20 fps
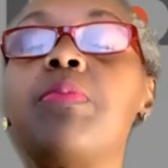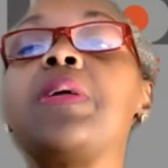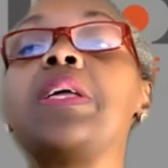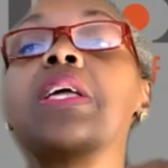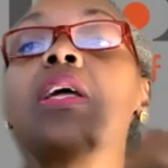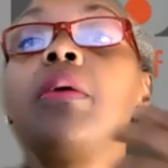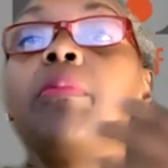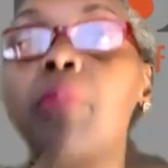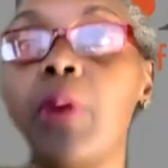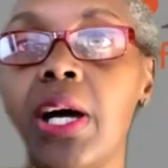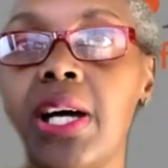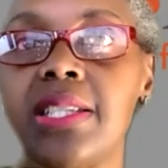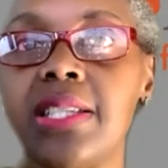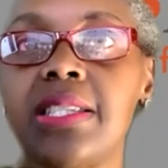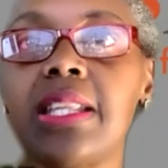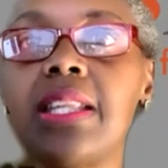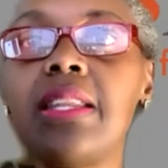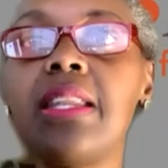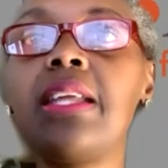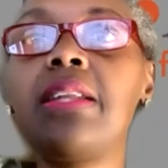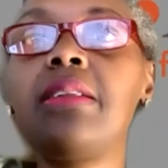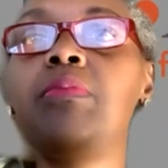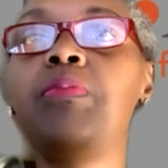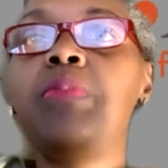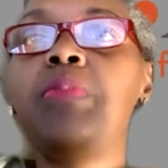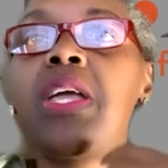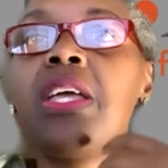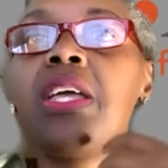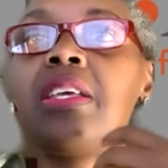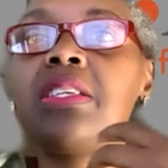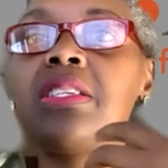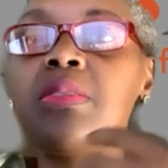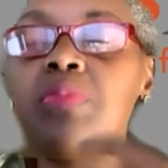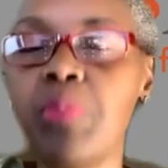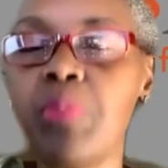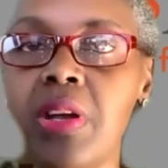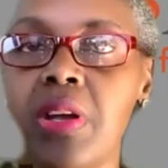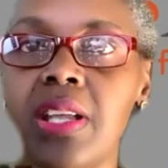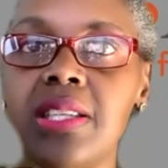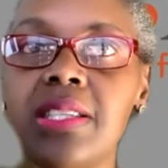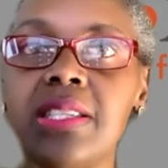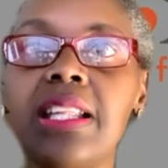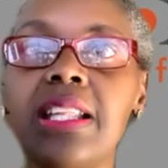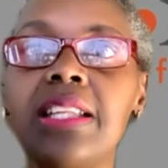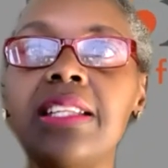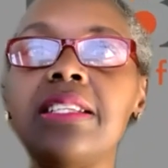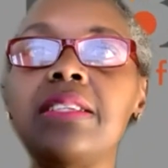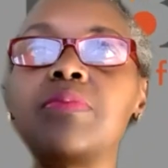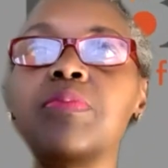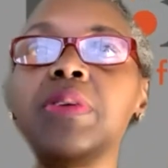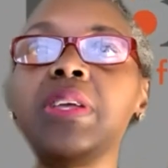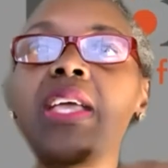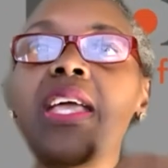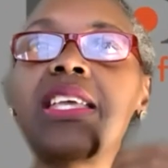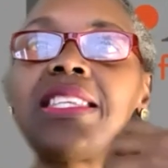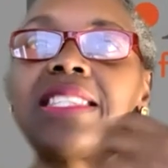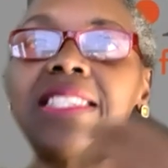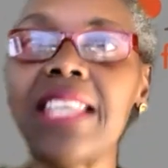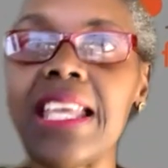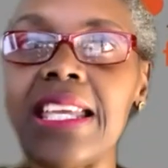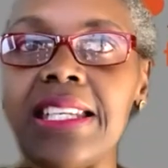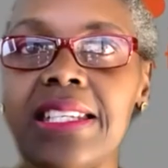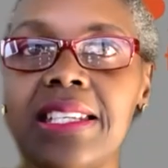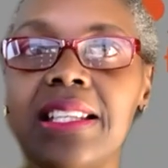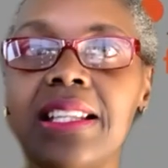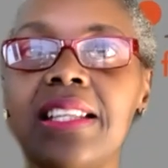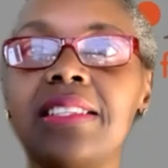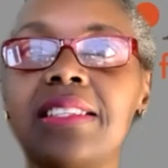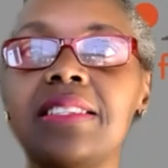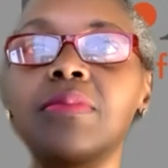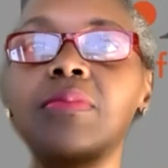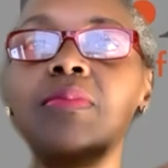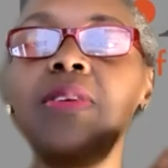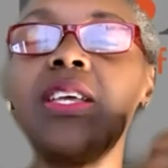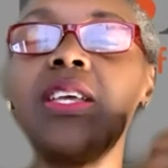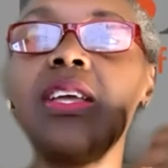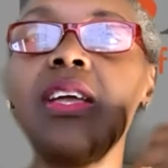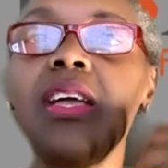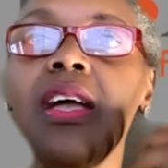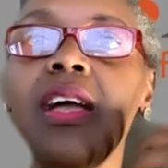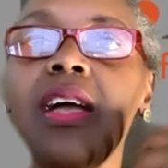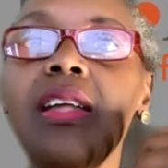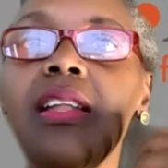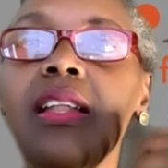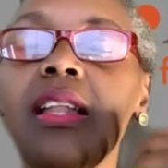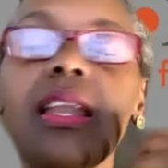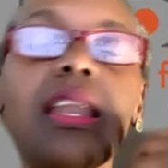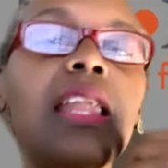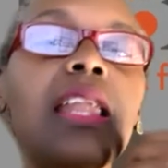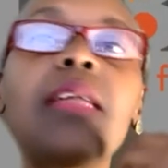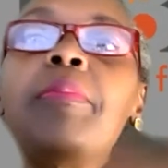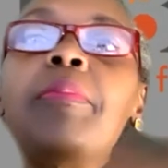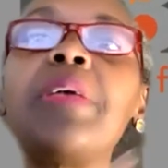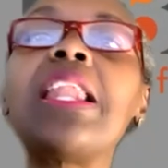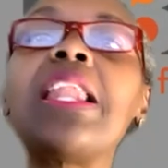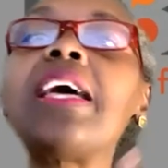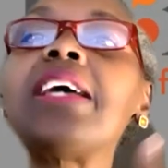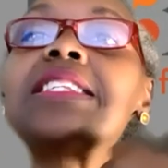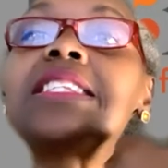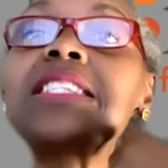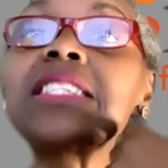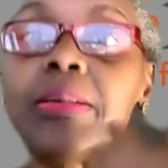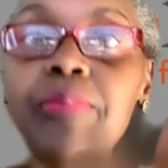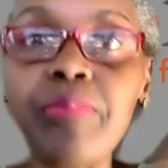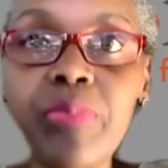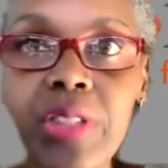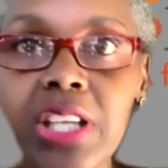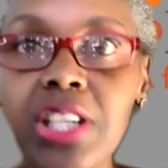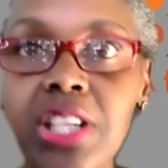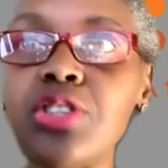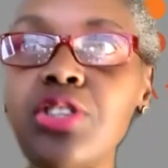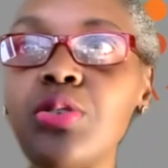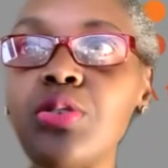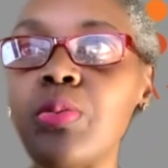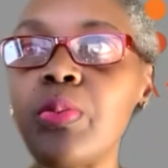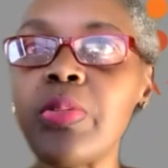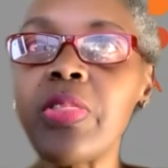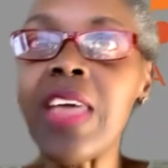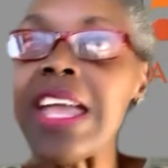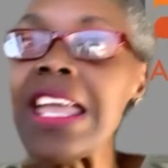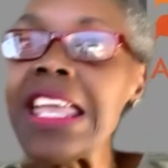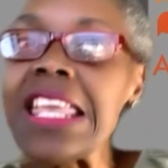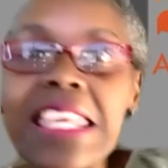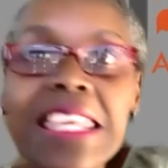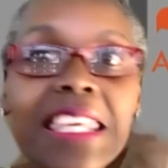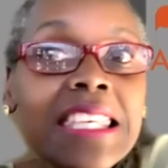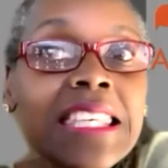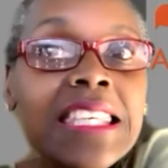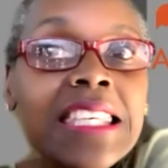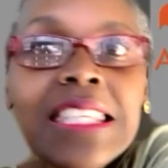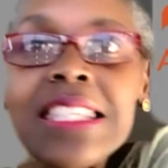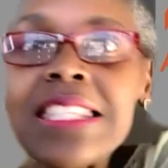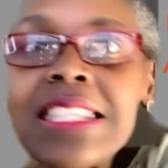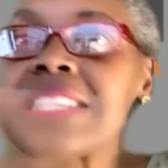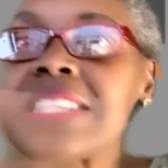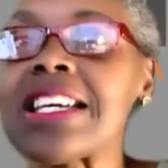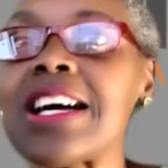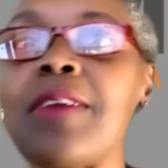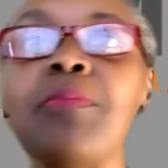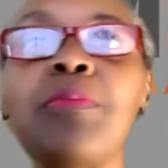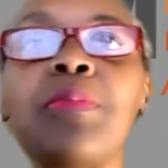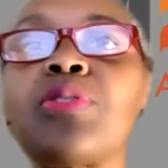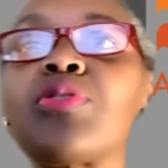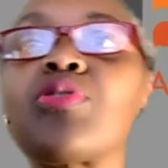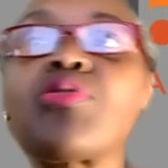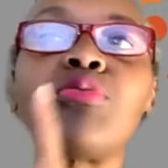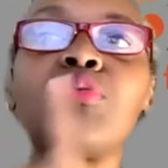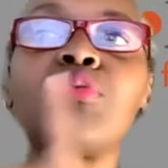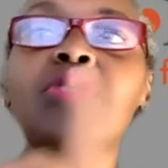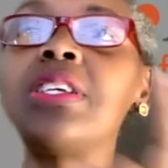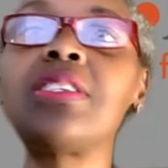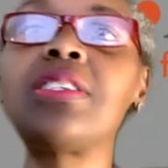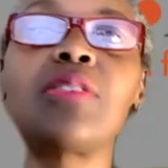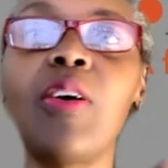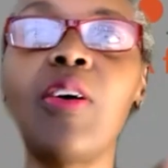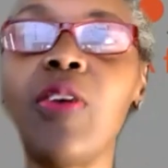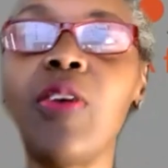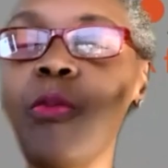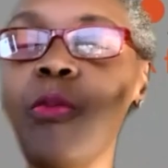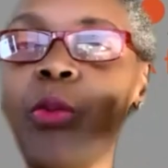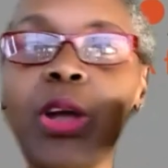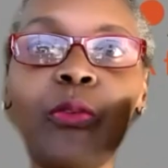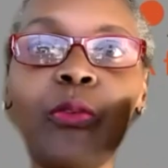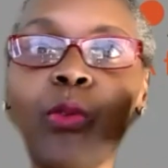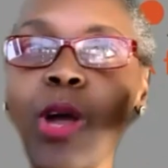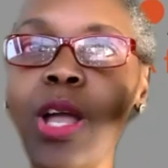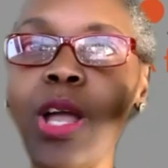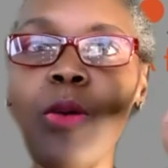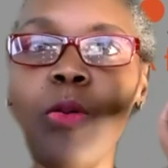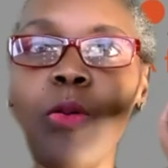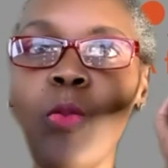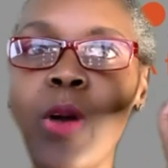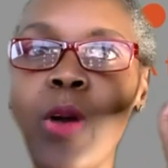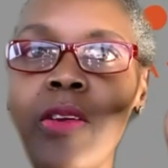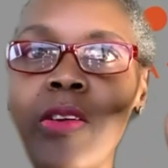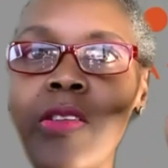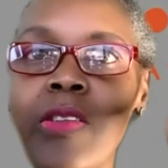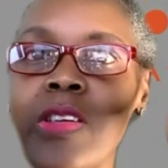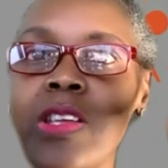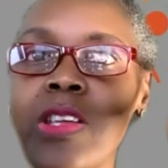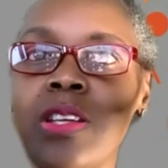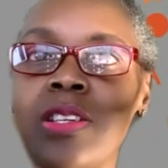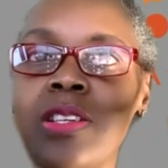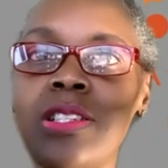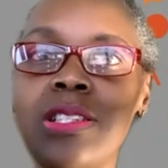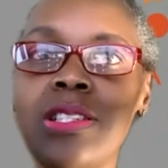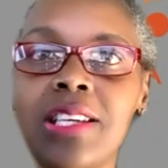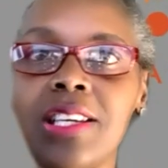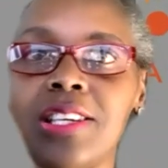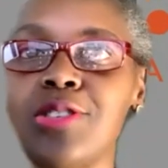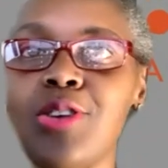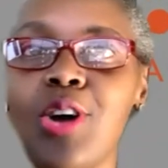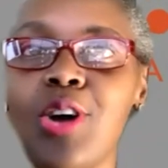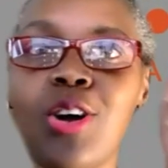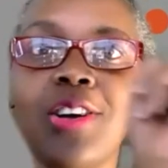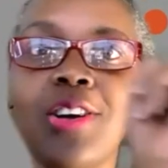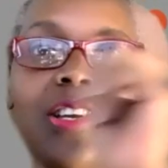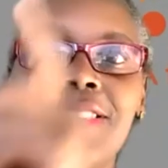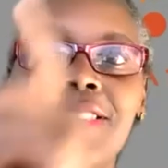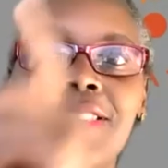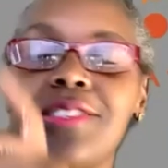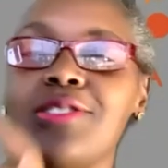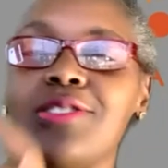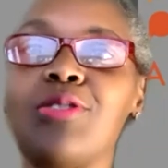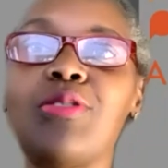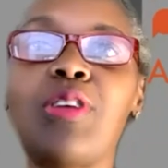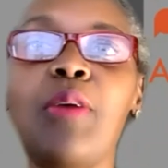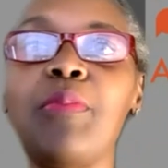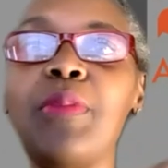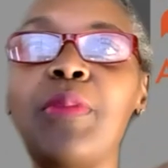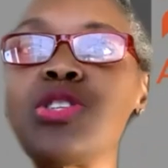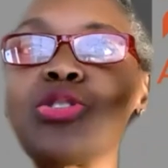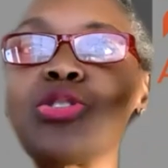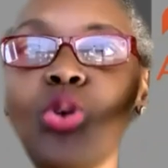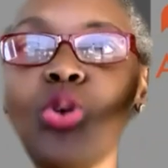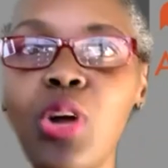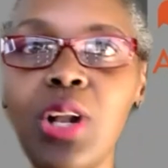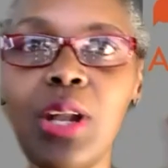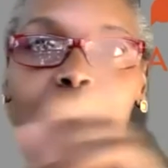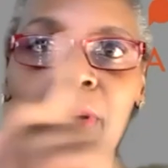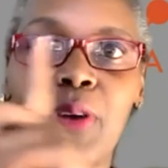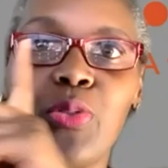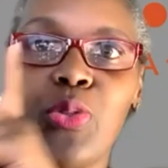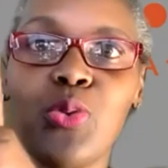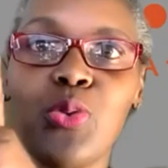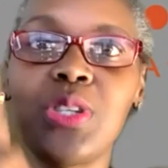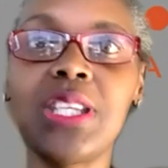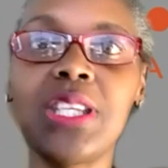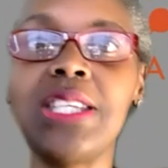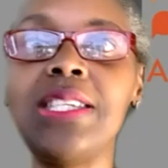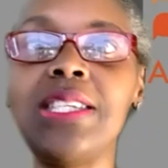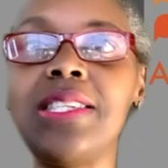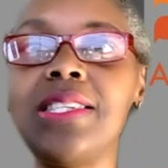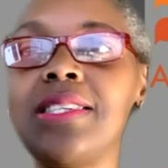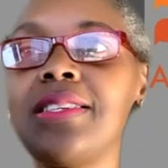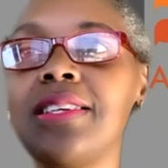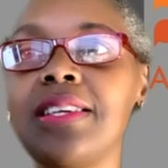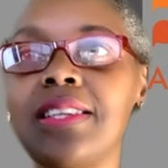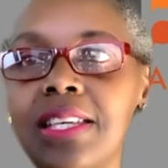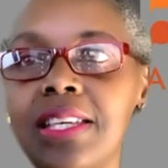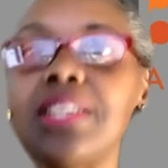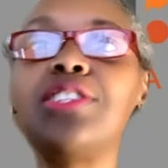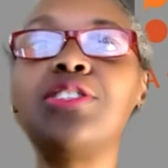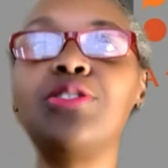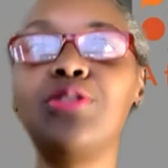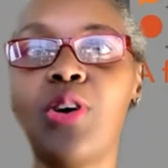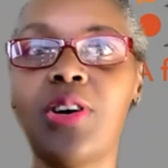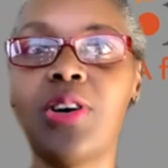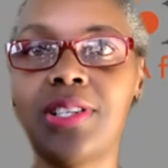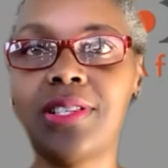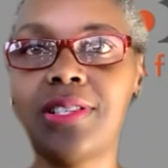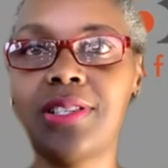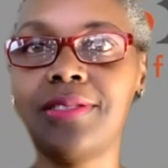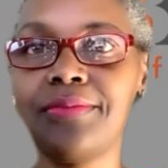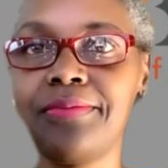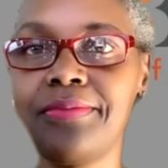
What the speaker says: be immersed, and let it be an experience, let it be exciting, let me learn something new. The ease come through this, whether you're in TikTok or Instagram, it's all about those ease. Kid you not.